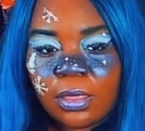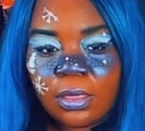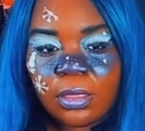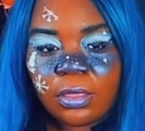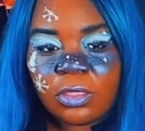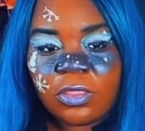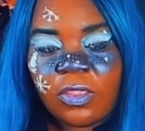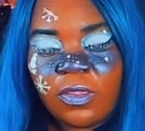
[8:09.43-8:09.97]

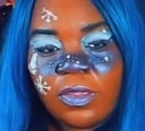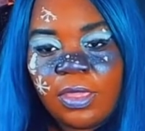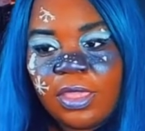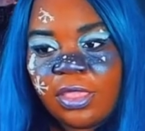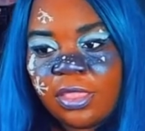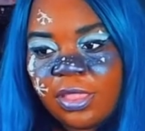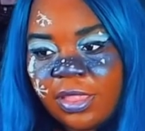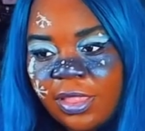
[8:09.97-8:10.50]
So
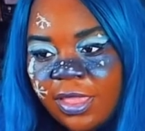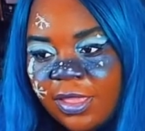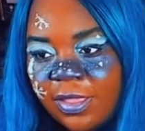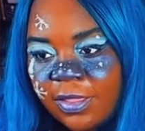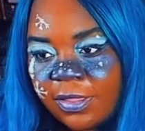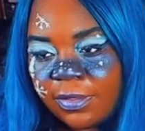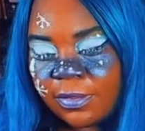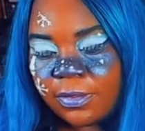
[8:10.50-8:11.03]
it's
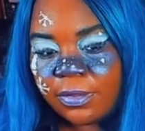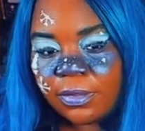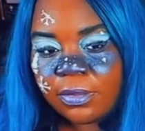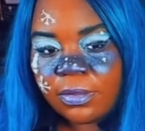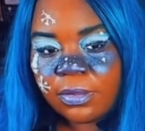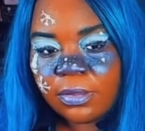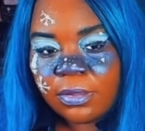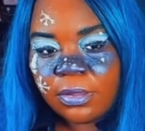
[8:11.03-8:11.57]
like,
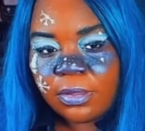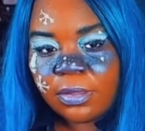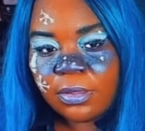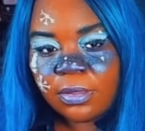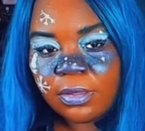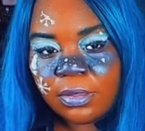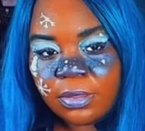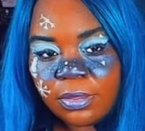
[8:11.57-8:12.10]

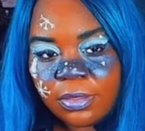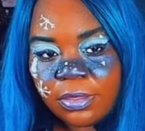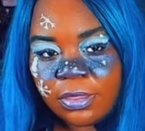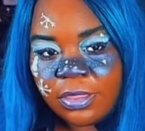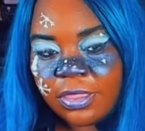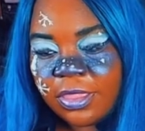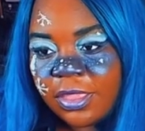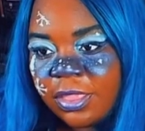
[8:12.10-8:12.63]

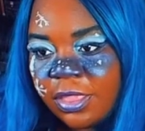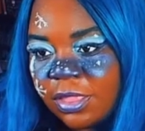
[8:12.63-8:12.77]
this